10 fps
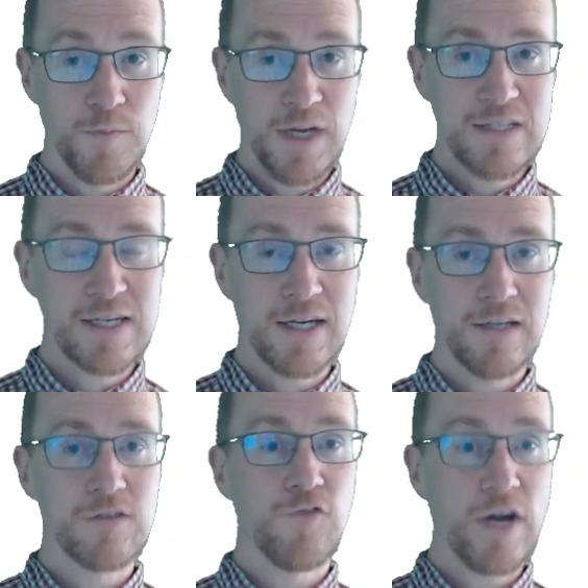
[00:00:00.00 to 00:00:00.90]

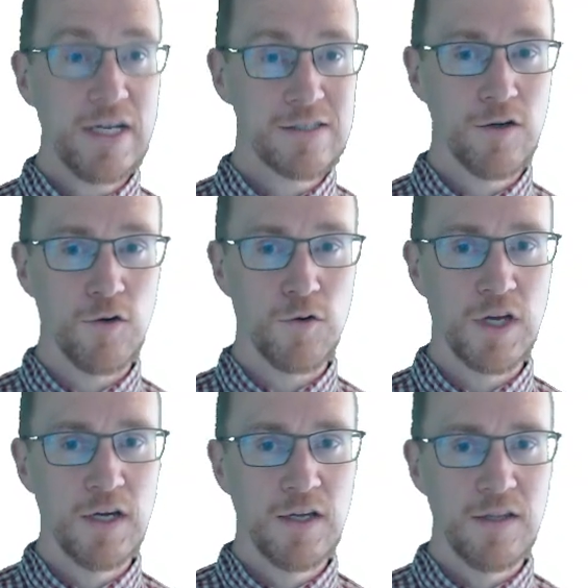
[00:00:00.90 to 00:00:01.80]
scientist writes the code,
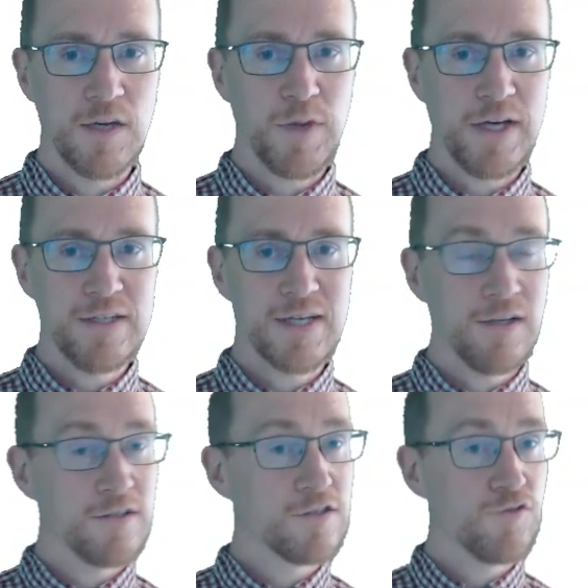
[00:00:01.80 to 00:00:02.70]
the applied
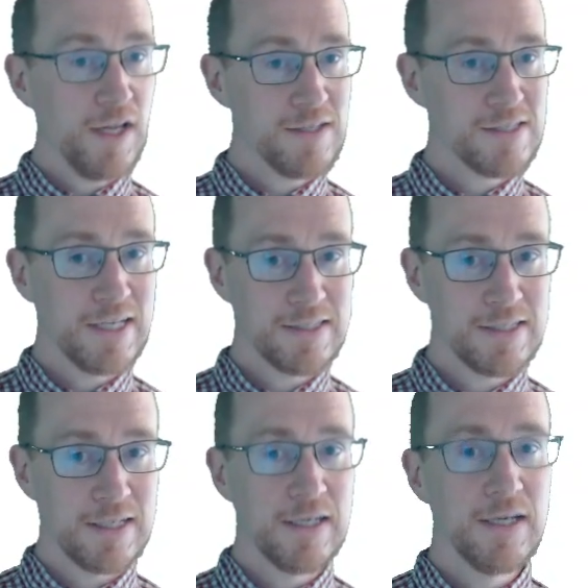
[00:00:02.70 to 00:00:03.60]
scientist translates
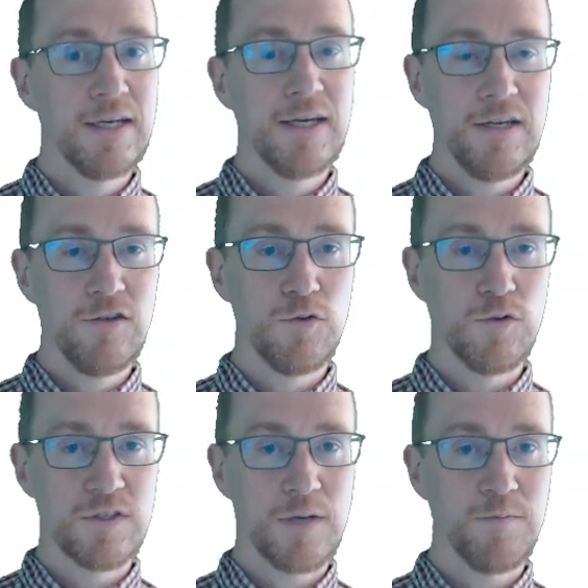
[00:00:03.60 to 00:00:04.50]
it into
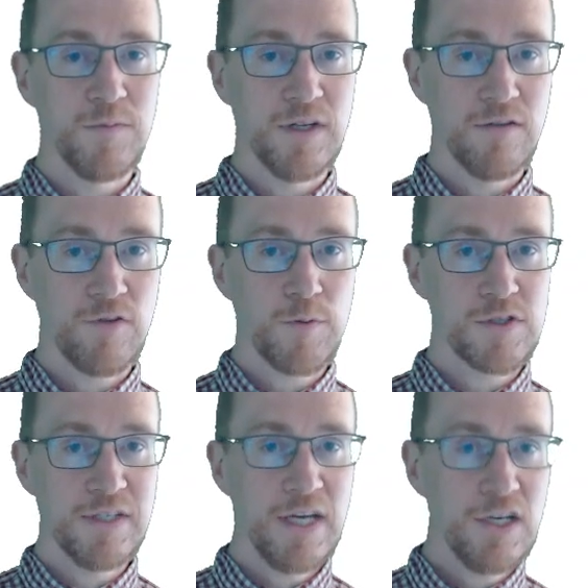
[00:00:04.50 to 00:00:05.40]
some
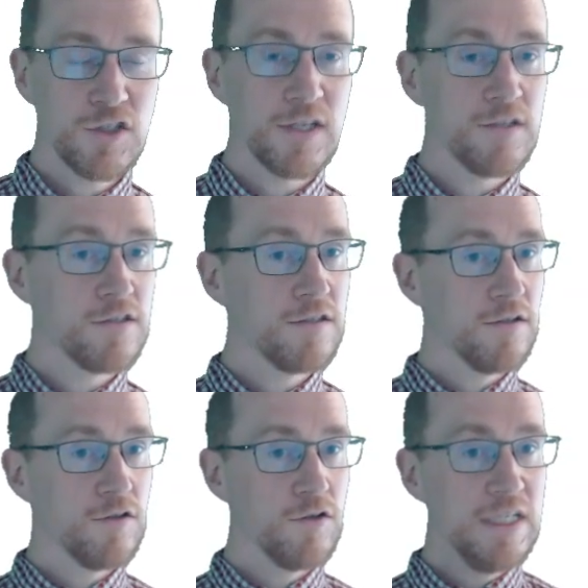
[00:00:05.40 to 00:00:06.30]
representation that is
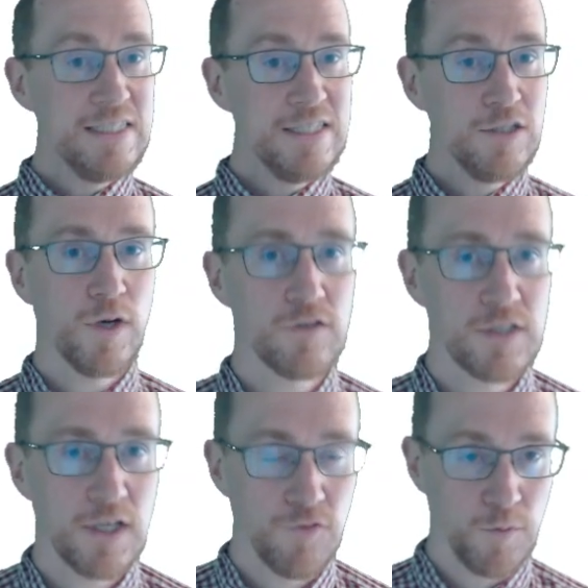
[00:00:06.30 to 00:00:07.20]
easy to
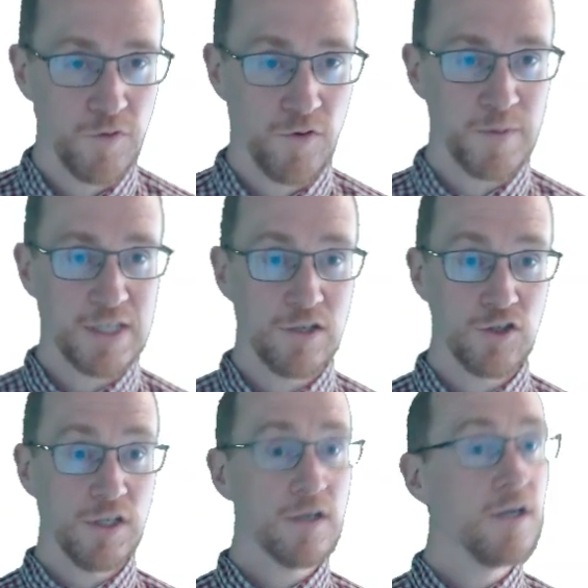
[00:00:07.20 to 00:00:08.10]
understand for a performance
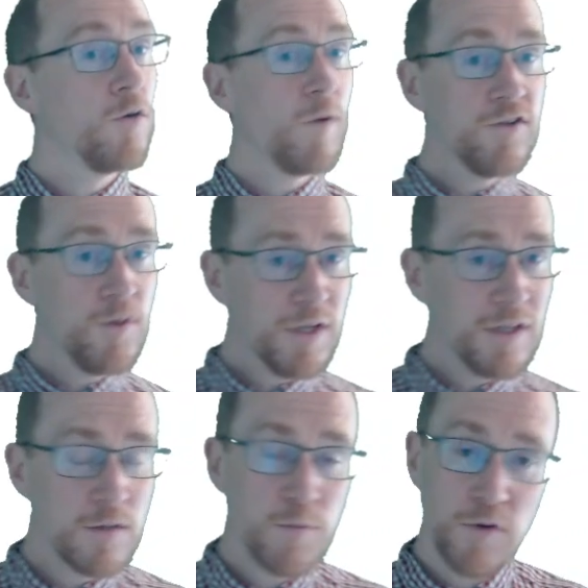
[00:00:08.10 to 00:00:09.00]
engineer. Well, typically
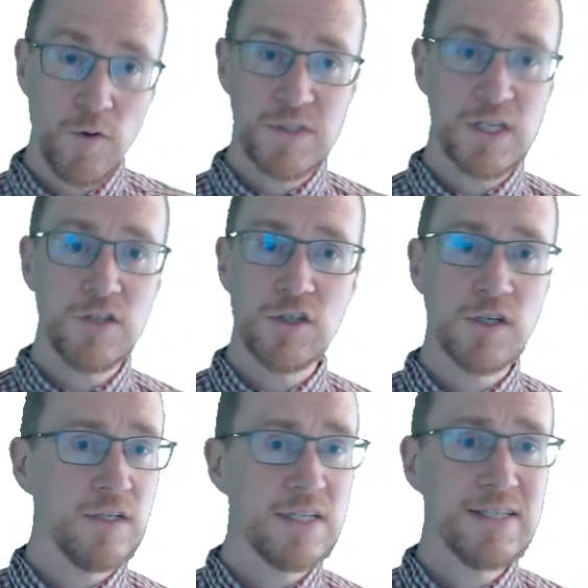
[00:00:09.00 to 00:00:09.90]
the performance engineer
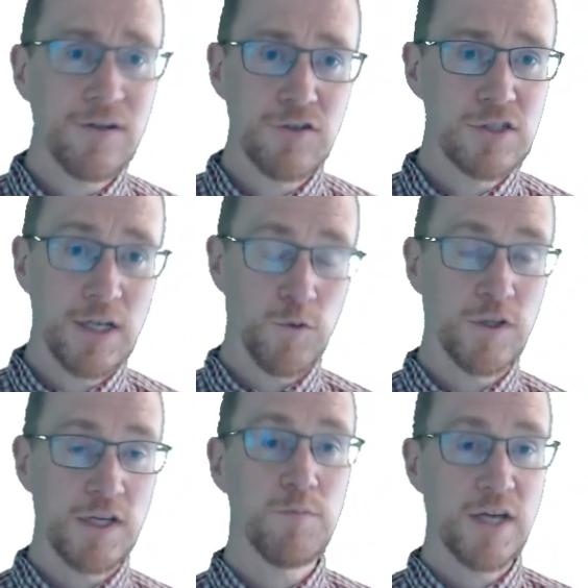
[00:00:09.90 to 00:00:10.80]
doesn't understand what the
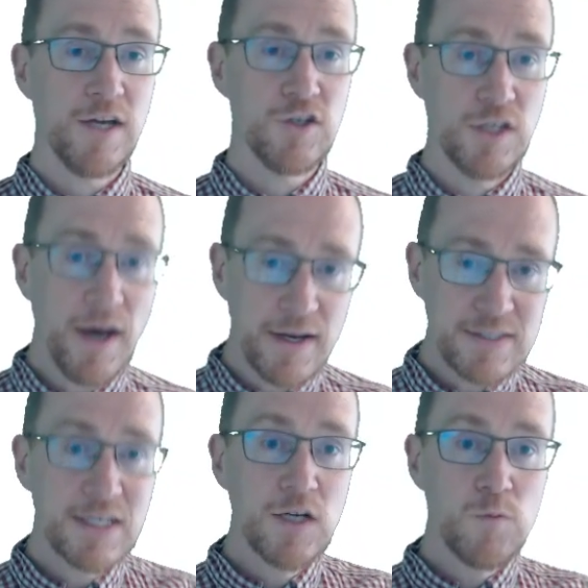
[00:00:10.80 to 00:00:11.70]
application does,
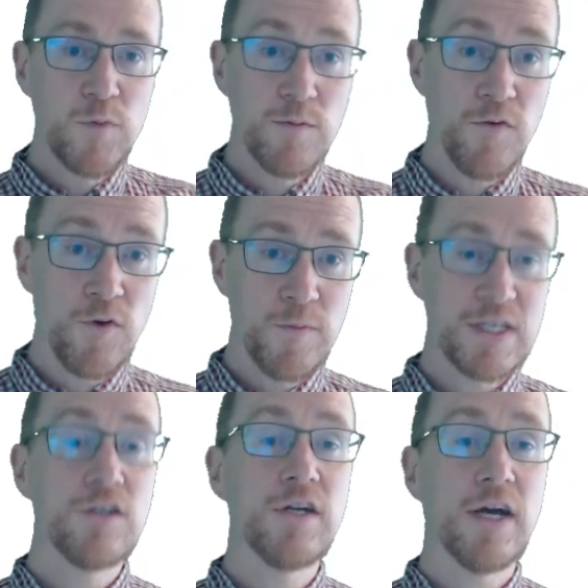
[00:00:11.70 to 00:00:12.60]
but the performance
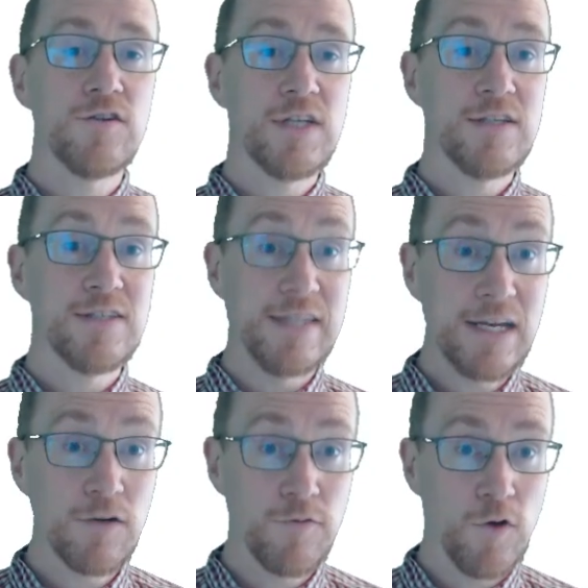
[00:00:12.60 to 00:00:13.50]
engineer understands the data flow